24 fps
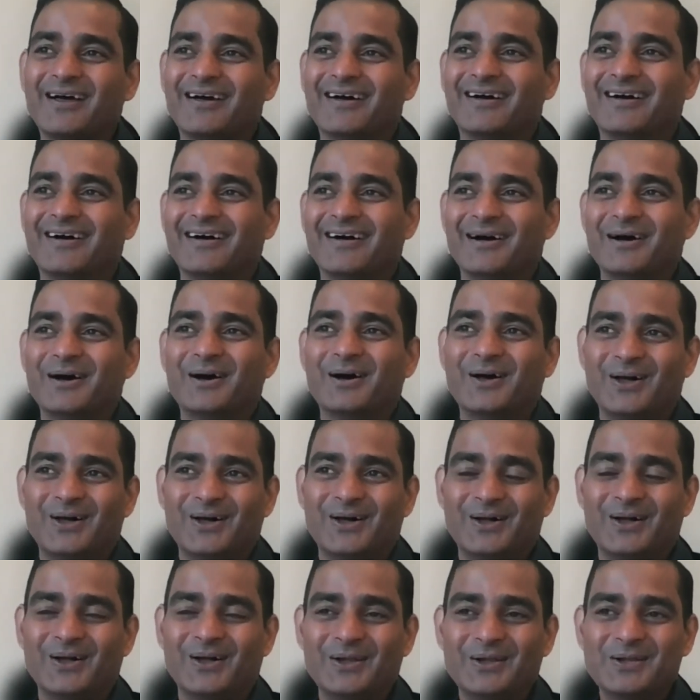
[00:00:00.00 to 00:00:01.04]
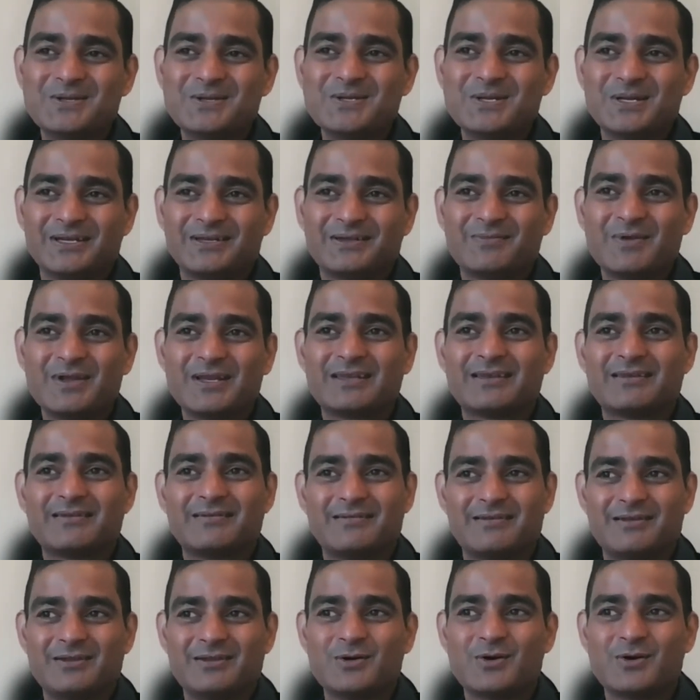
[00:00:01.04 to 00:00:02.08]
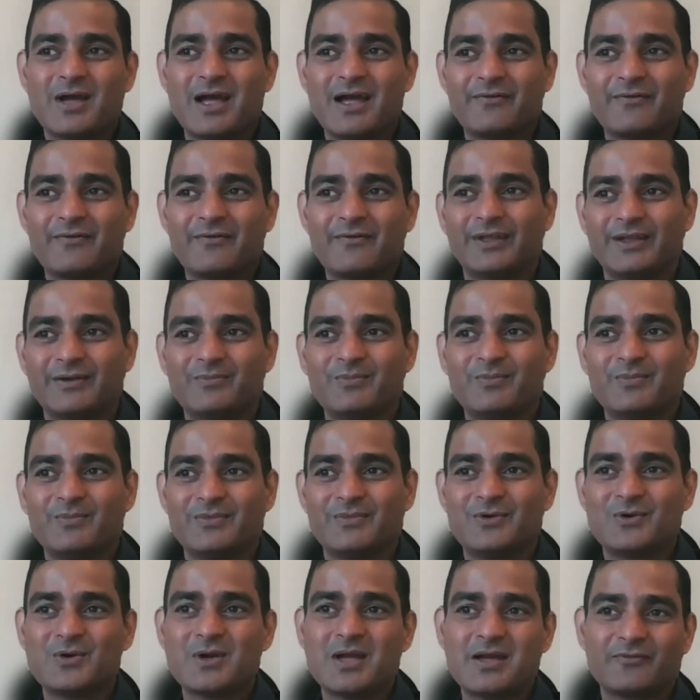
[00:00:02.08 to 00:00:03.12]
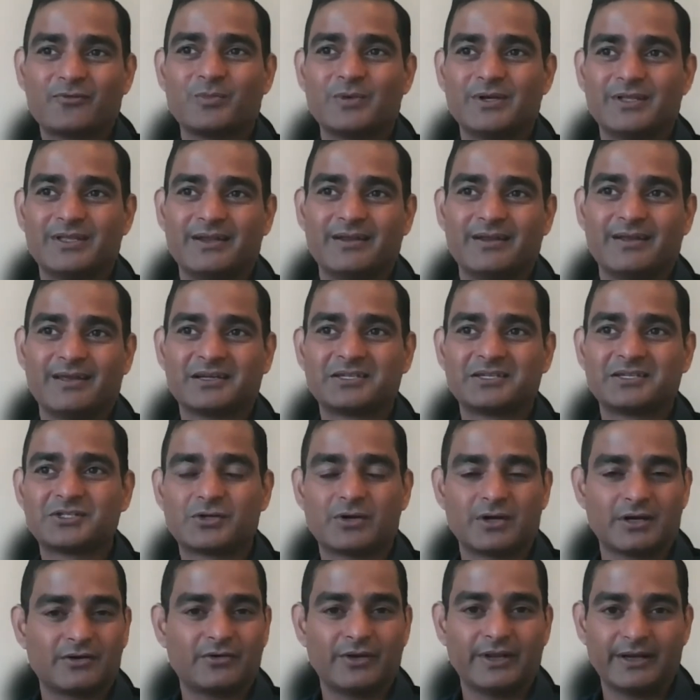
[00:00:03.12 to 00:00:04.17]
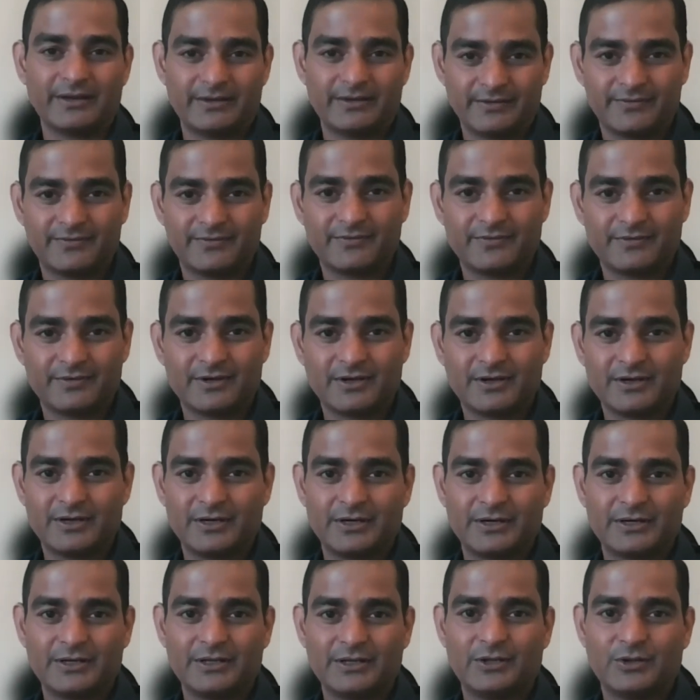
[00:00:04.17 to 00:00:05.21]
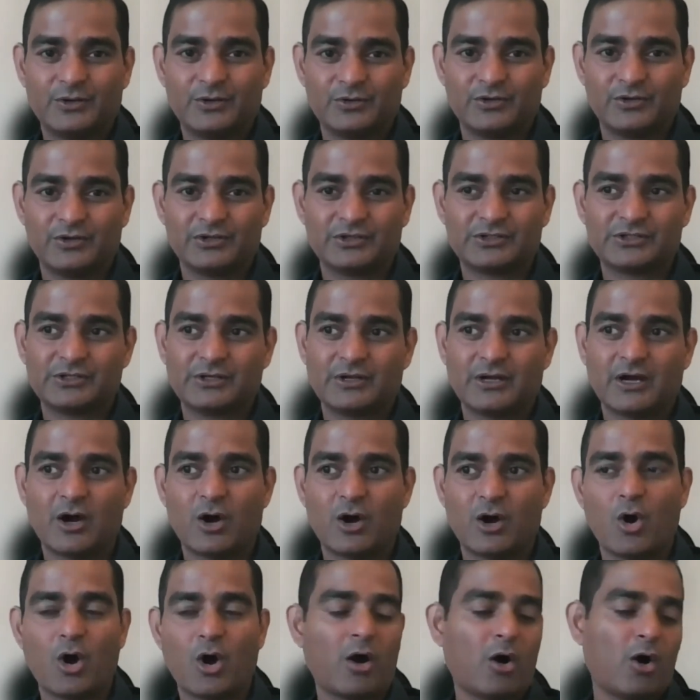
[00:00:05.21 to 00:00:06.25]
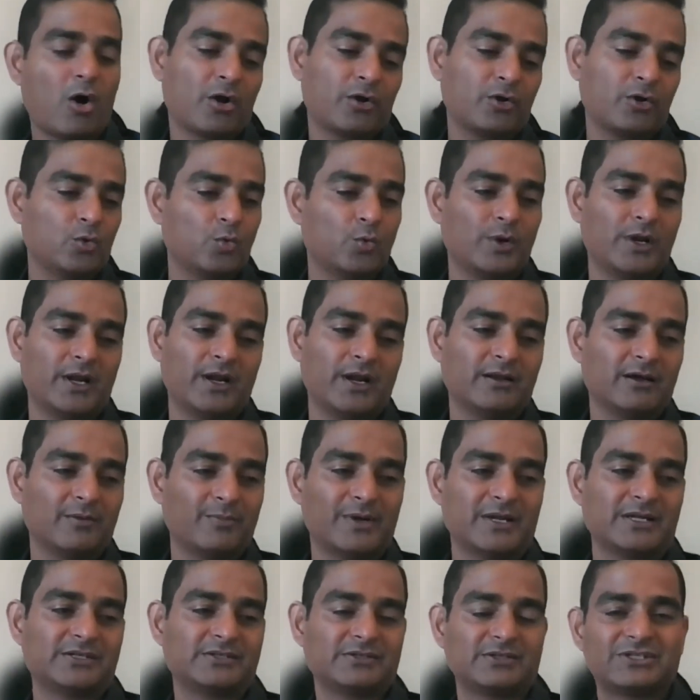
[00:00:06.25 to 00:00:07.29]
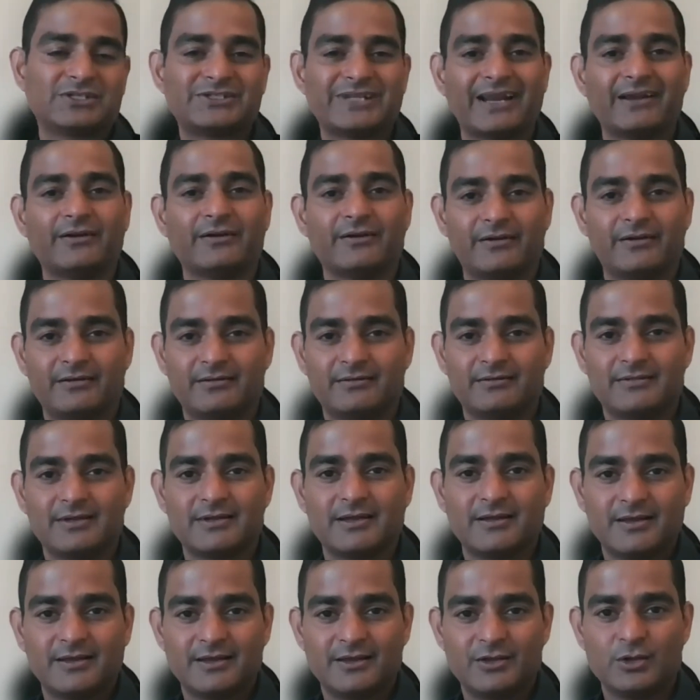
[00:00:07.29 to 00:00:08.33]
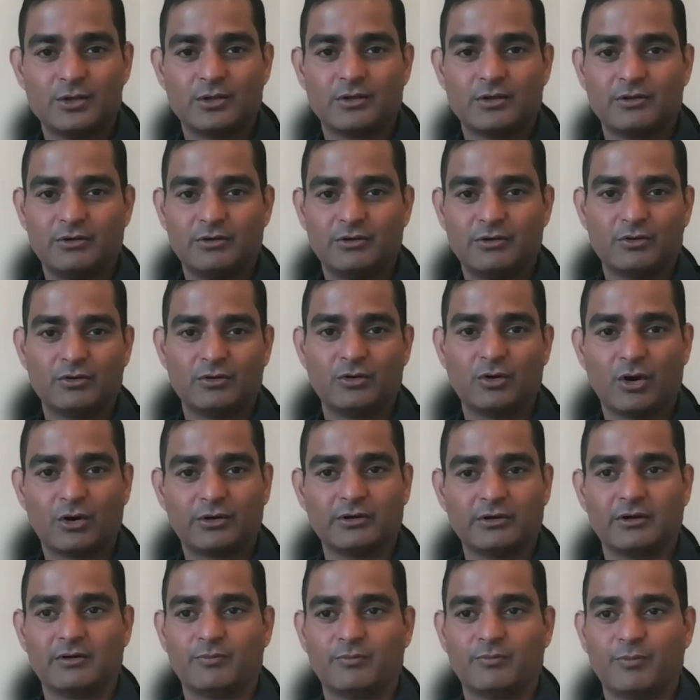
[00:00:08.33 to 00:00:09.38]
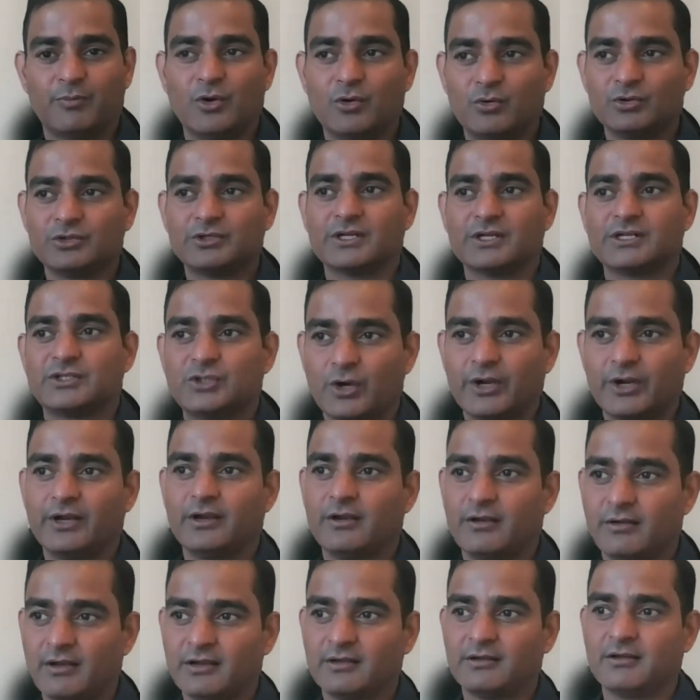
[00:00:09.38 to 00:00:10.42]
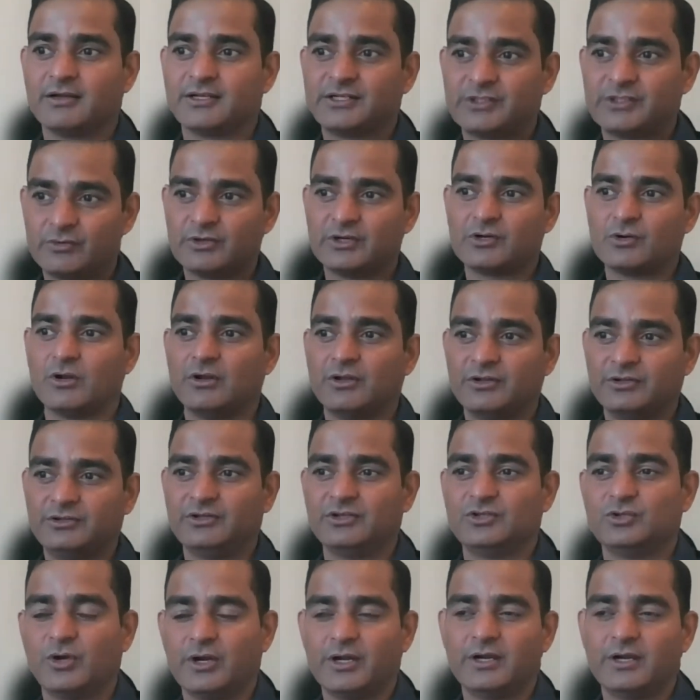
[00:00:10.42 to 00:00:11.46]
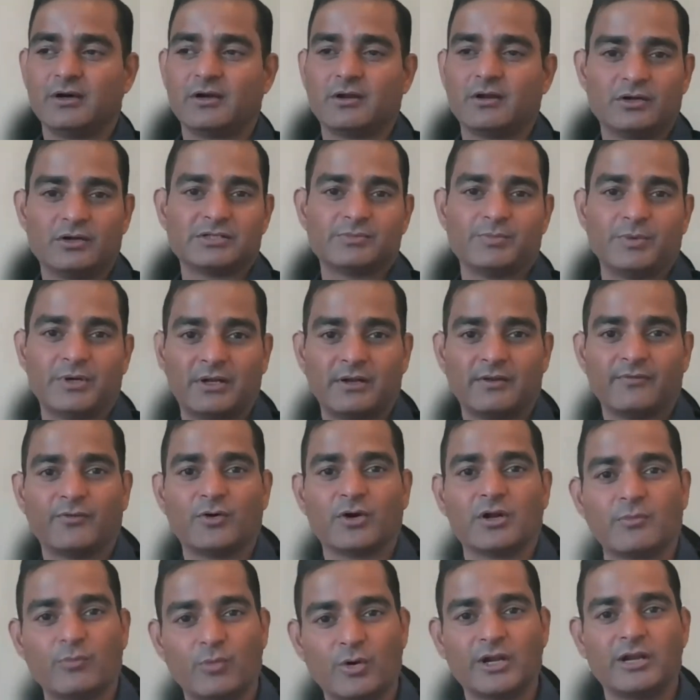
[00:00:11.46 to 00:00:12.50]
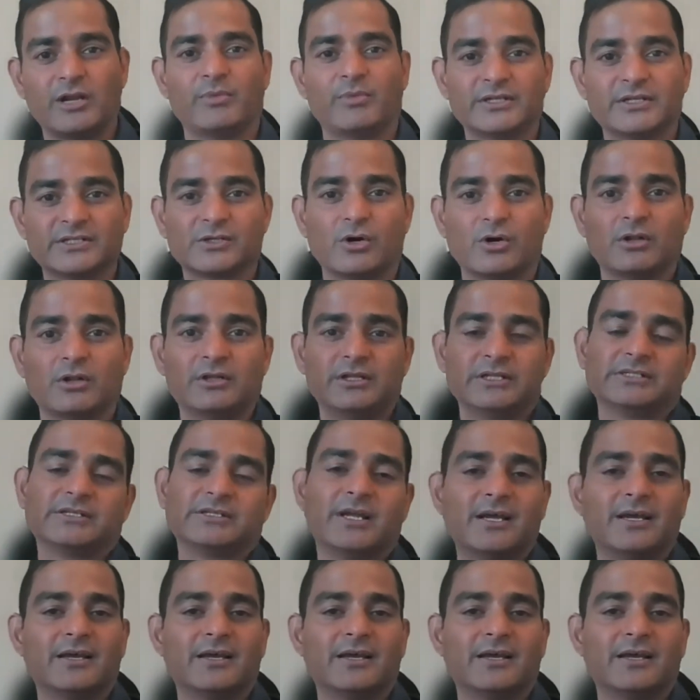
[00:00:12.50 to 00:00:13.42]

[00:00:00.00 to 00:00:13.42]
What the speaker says: You have to be then extra creative, or you will end up as standard. Dr. Piyush has joined the gastroenterology, joined our hospital for appointments, call this.